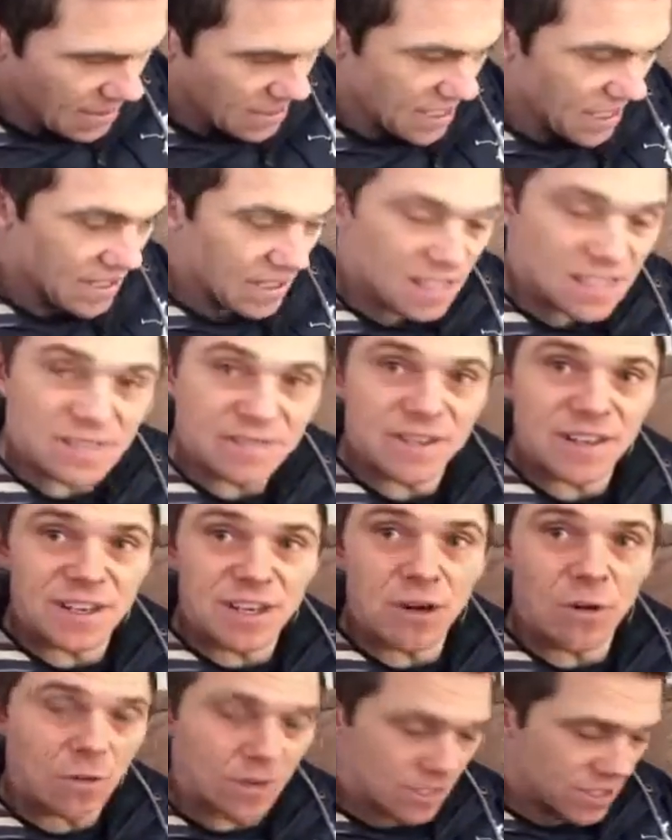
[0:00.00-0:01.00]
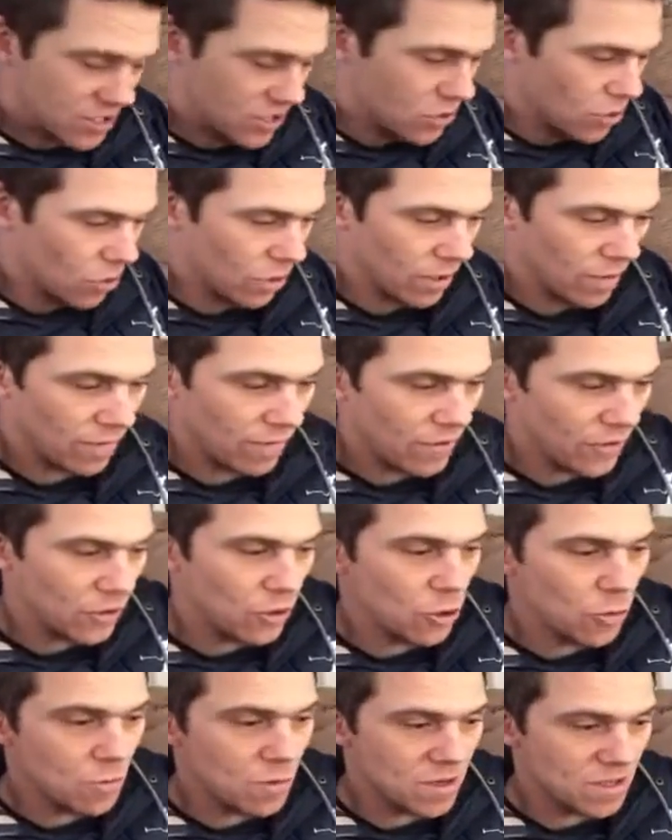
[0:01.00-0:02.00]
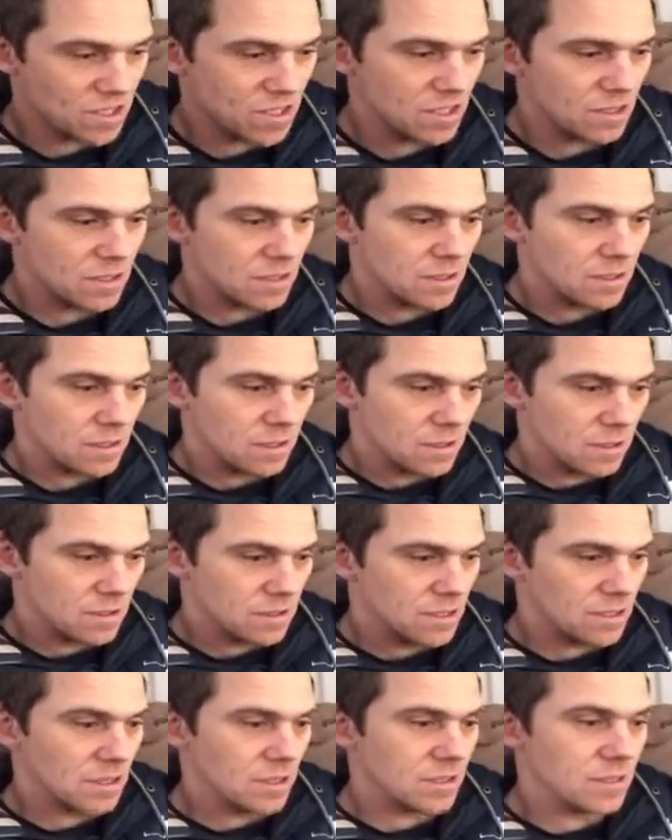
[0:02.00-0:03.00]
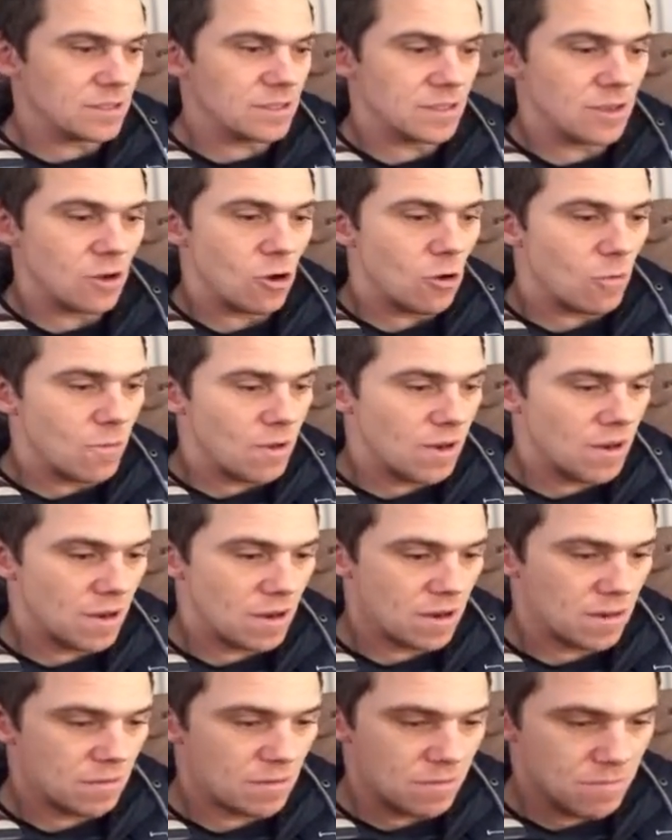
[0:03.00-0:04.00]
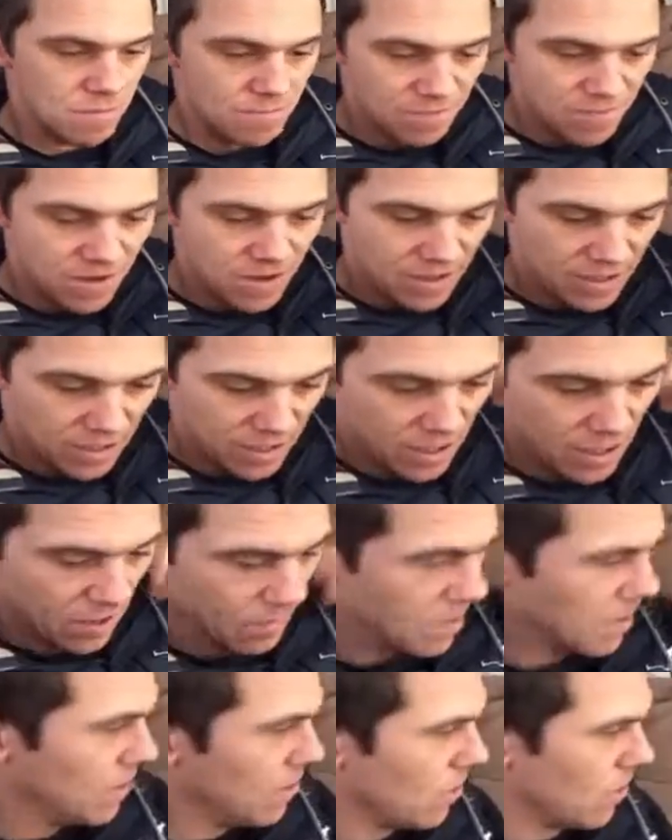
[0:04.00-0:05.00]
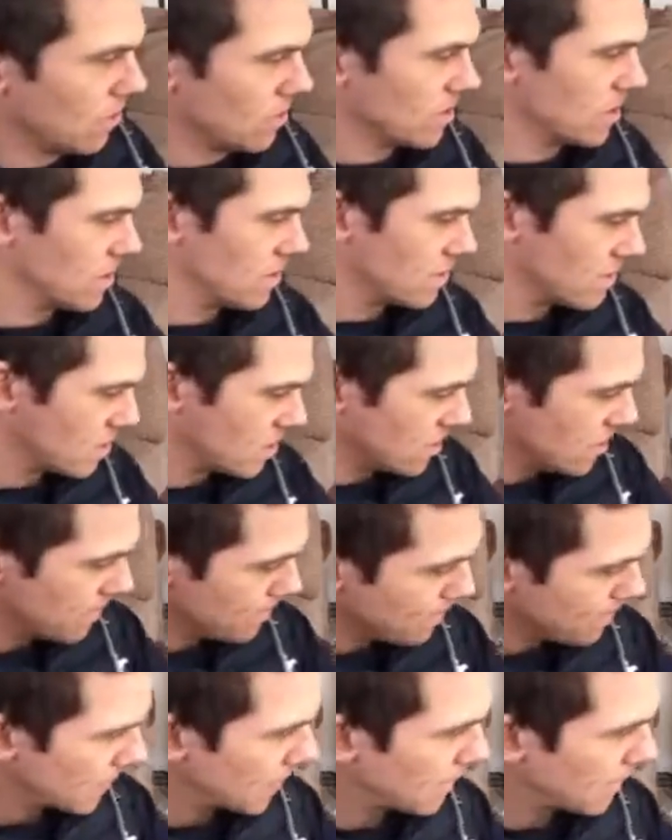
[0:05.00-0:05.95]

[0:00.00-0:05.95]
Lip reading: I said, this video is solely for newbies to the hobby that find it a little bit daunting. So